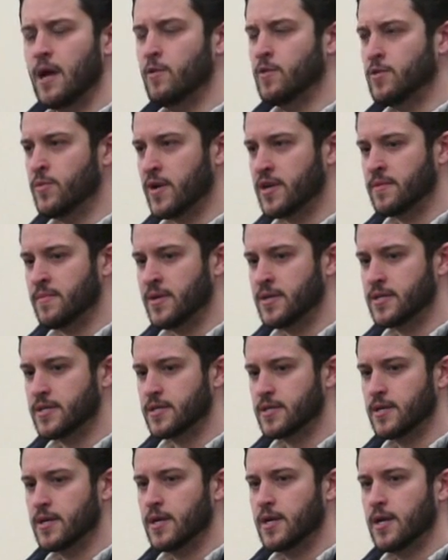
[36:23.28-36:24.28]
I wouldn't recommend
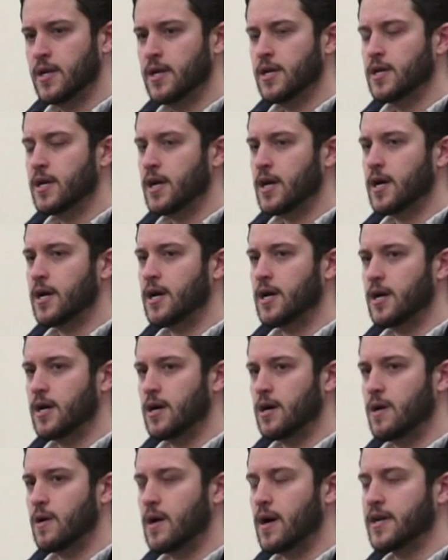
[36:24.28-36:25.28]
it.
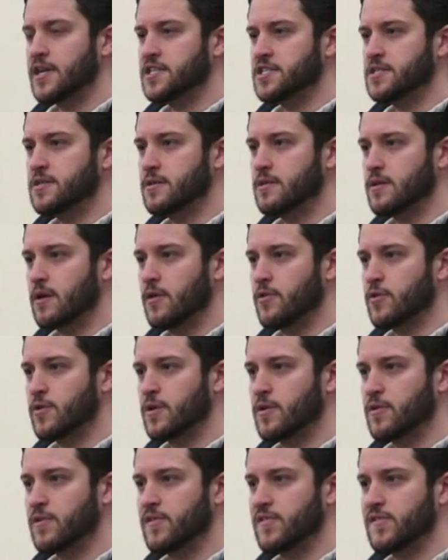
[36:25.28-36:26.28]
I guess the other
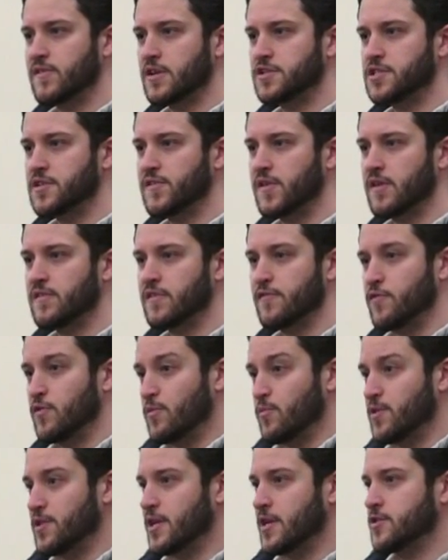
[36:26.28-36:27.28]
critical things I should say is if
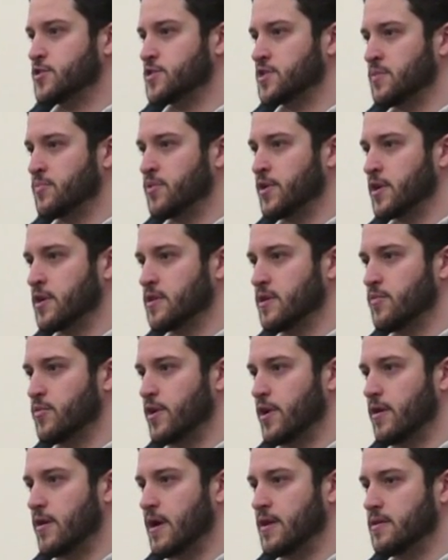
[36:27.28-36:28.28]
you're really interested in printing a
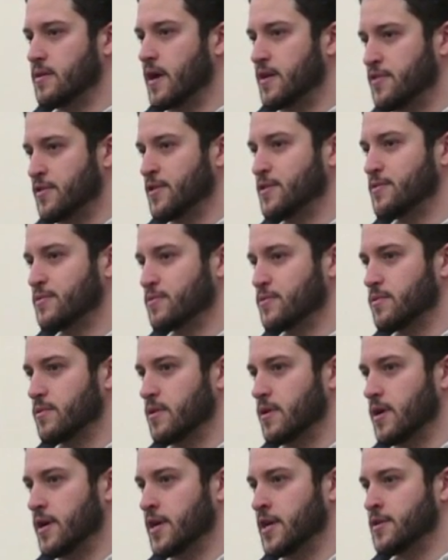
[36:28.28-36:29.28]
liberator, I, I think,
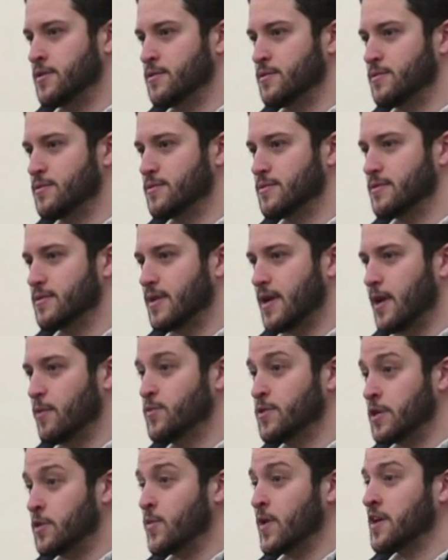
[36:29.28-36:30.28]
again, I
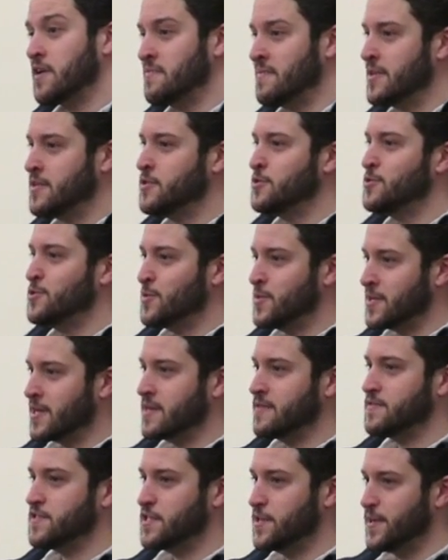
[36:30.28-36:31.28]
wouldn't recommend you doing
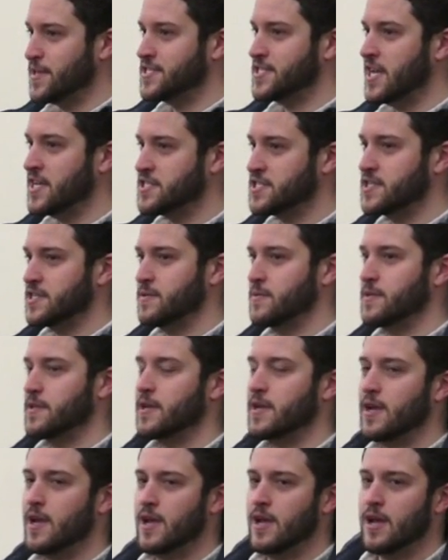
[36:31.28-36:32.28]
kind of serious testing with
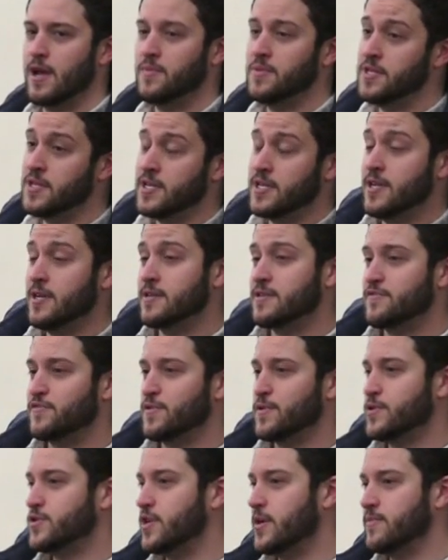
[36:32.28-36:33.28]
it. Uh, but then again, if
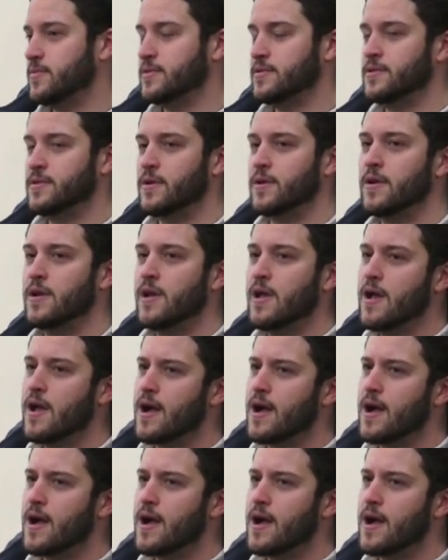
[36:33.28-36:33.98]
you're intrepid, you know.